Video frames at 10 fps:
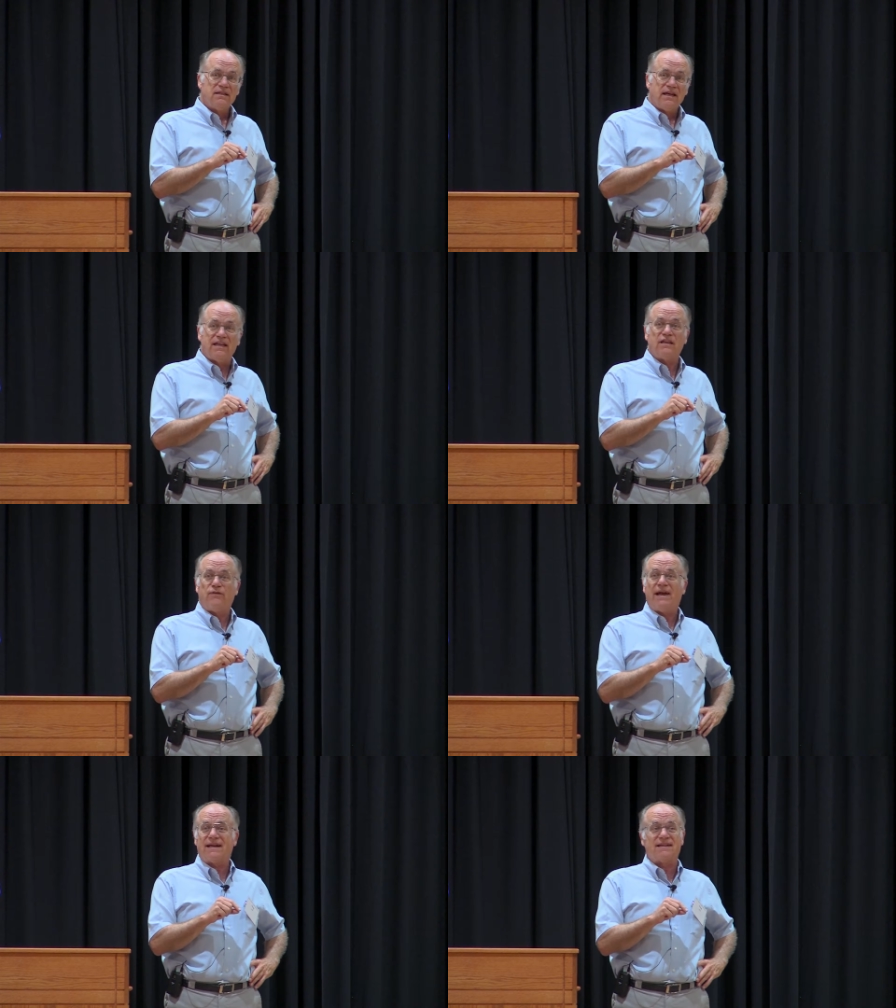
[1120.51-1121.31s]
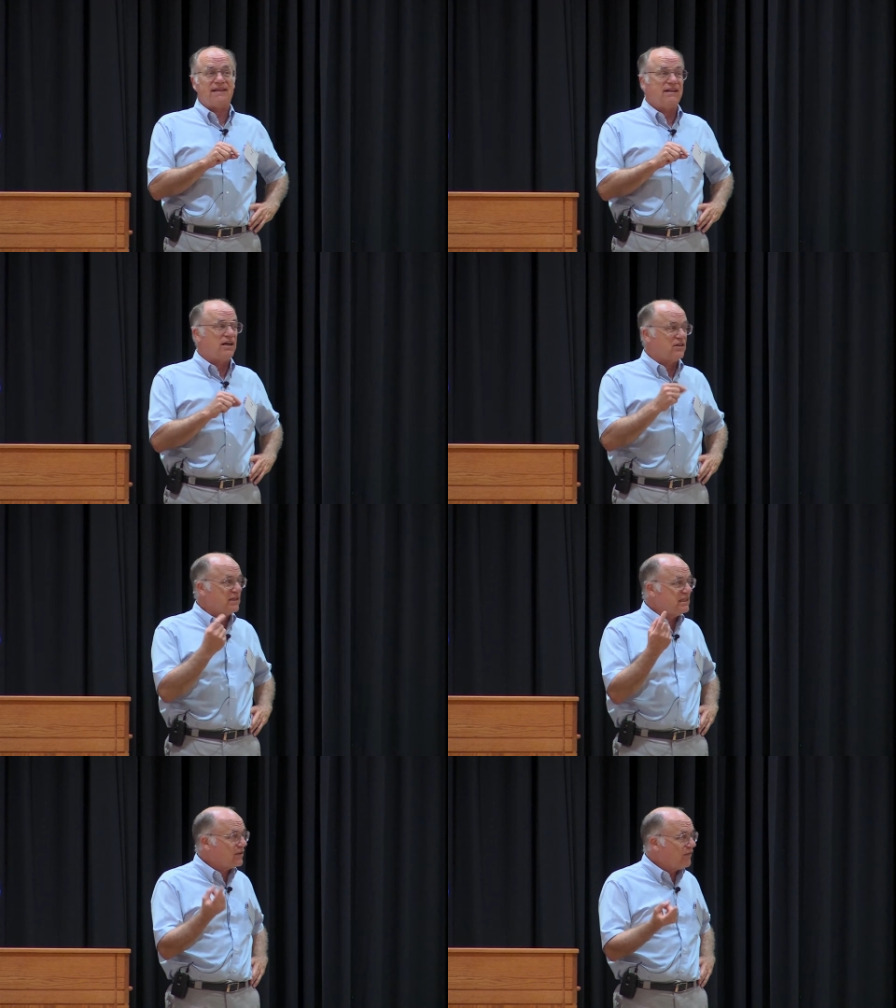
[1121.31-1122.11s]
And the fact that they not
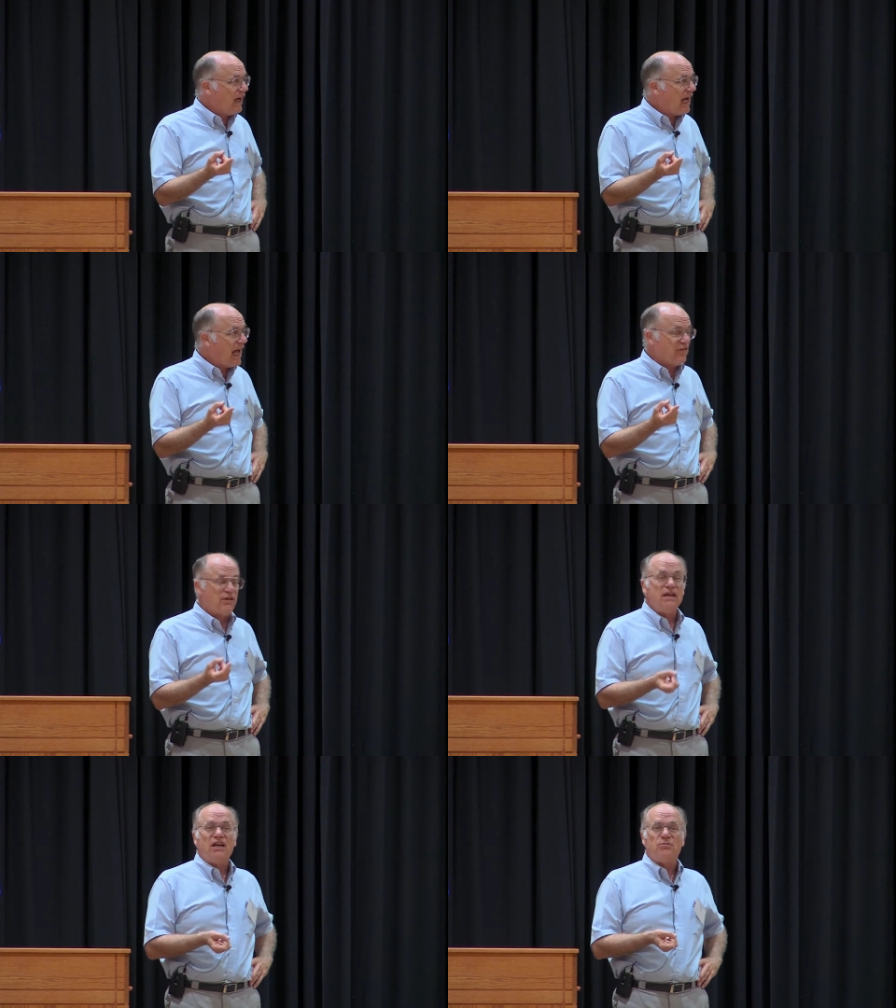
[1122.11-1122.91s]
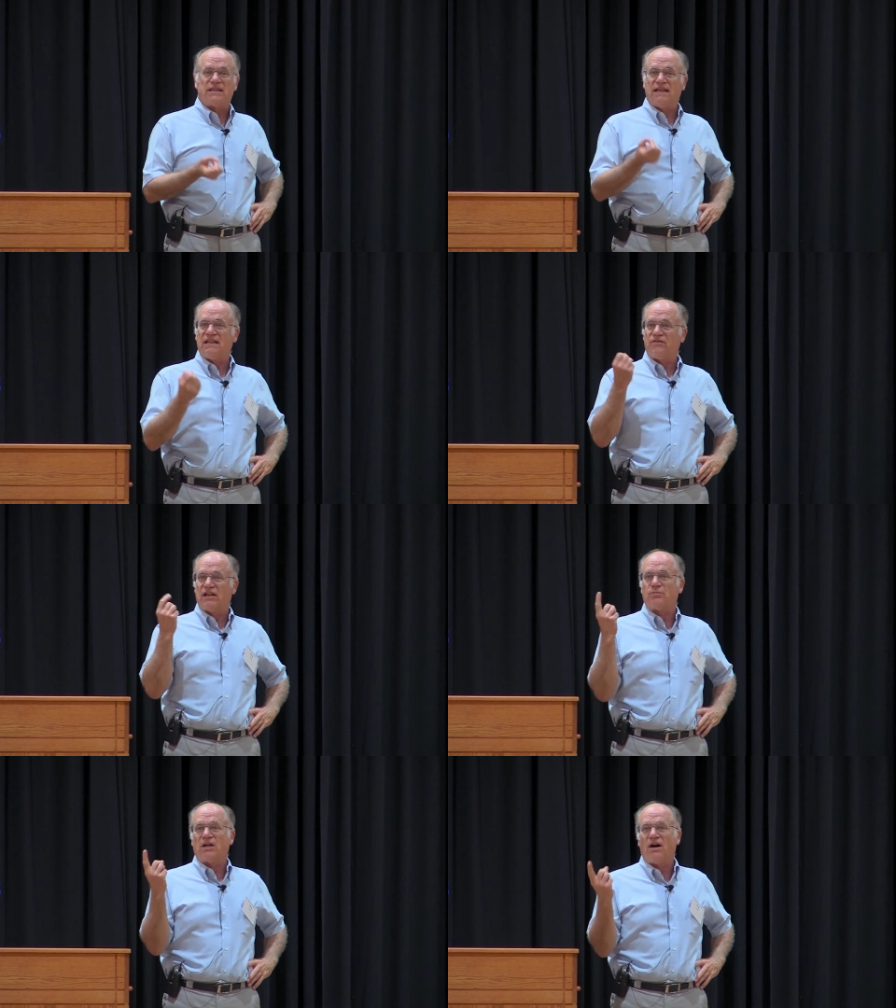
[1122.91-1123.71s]
only survived, but they
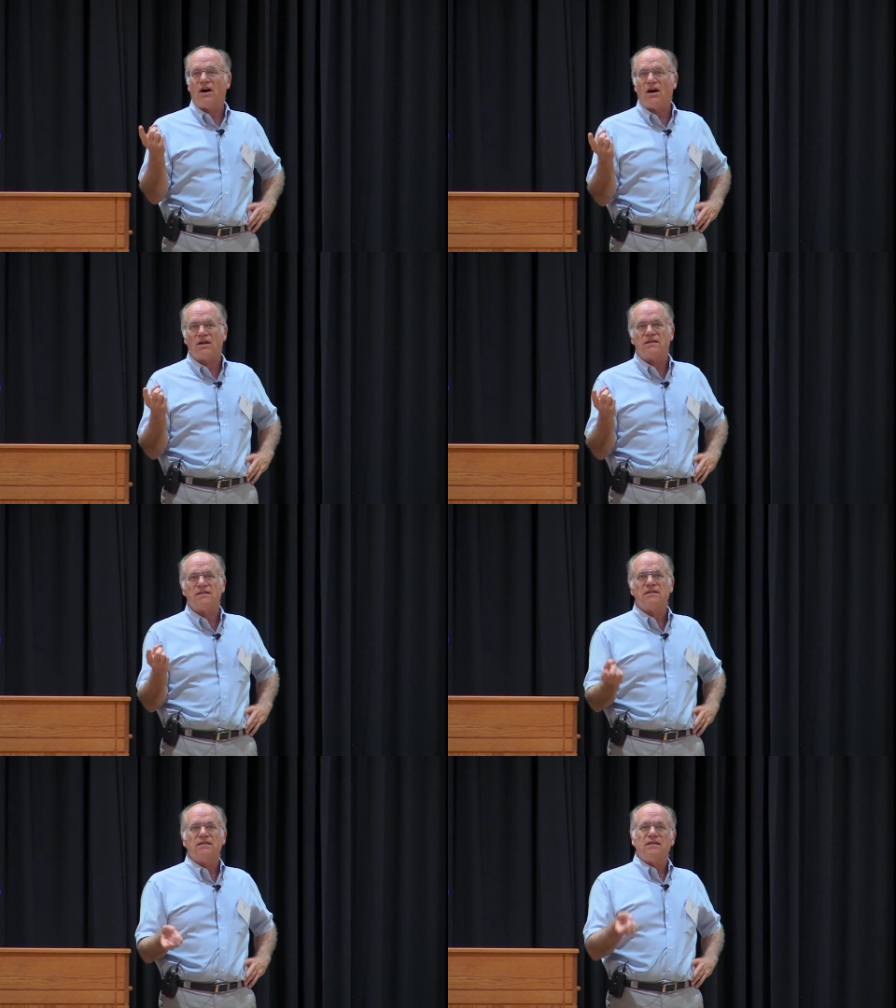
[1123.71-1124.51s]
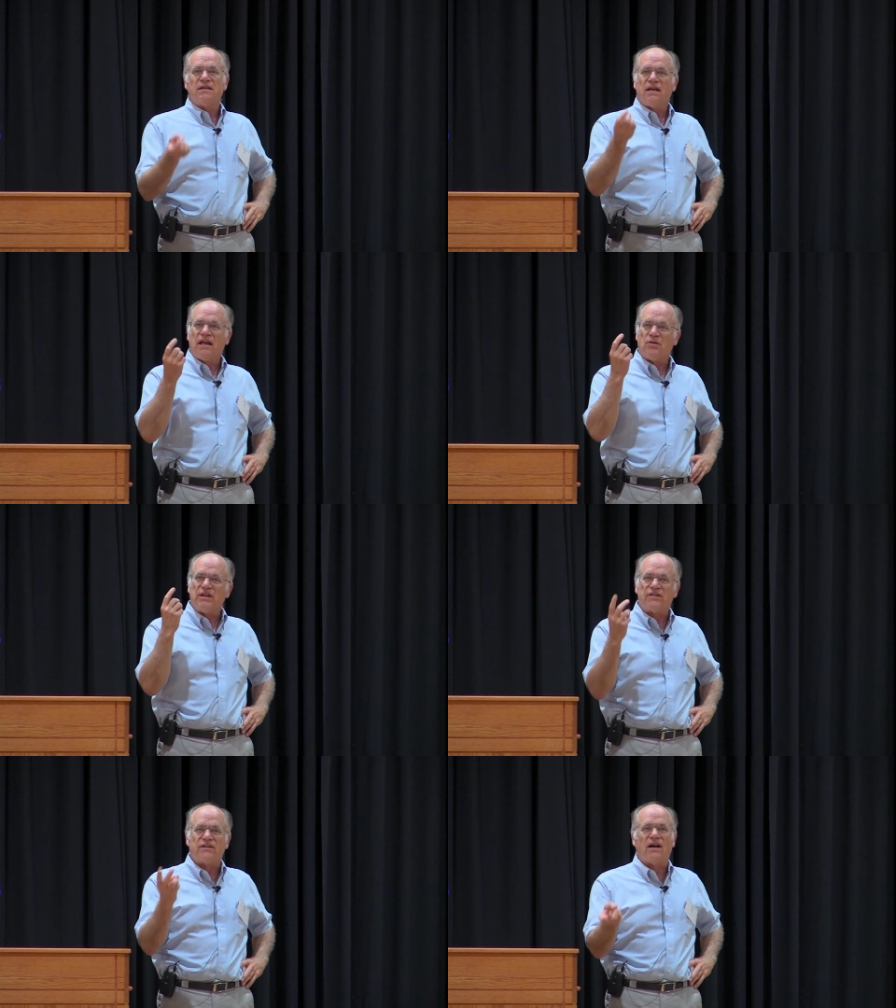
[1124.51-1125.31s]
developed art and
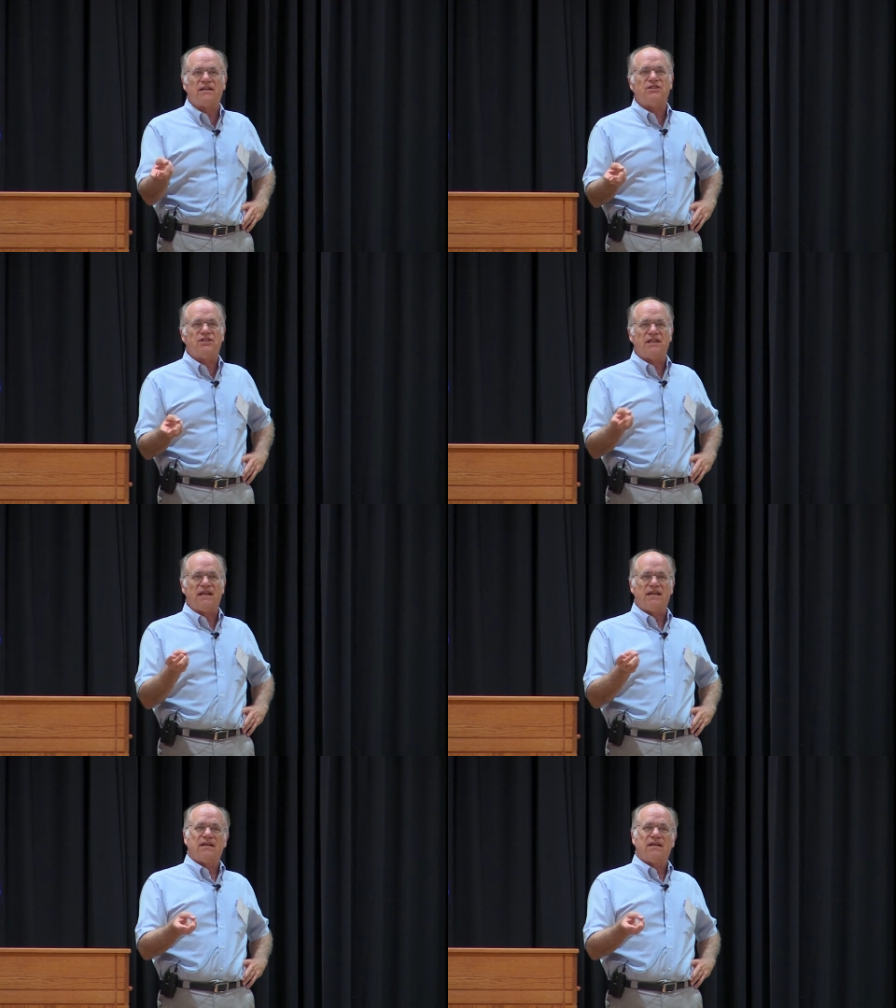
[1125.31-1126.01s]
mythology